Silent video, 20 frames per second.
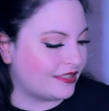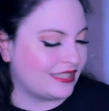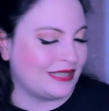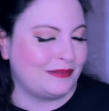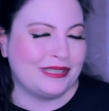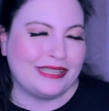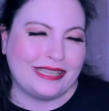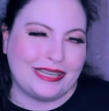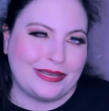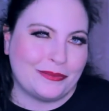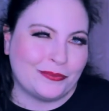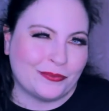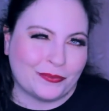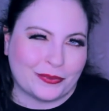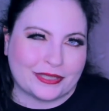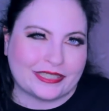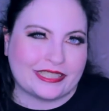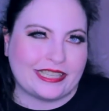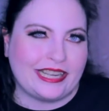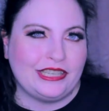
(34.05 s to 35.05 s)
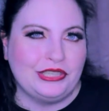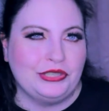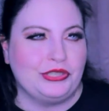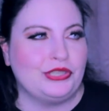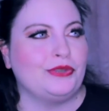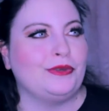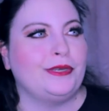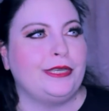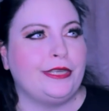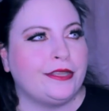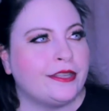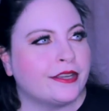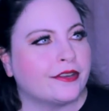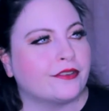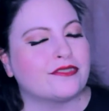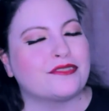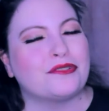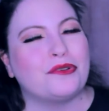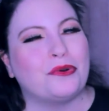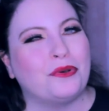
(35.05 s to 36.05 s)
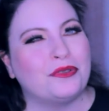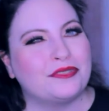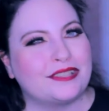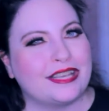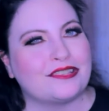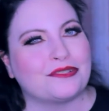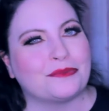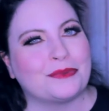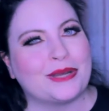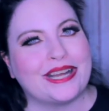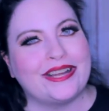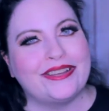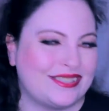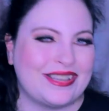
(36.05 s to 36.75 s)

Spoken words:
Some of them pertain to New Year's goals as well.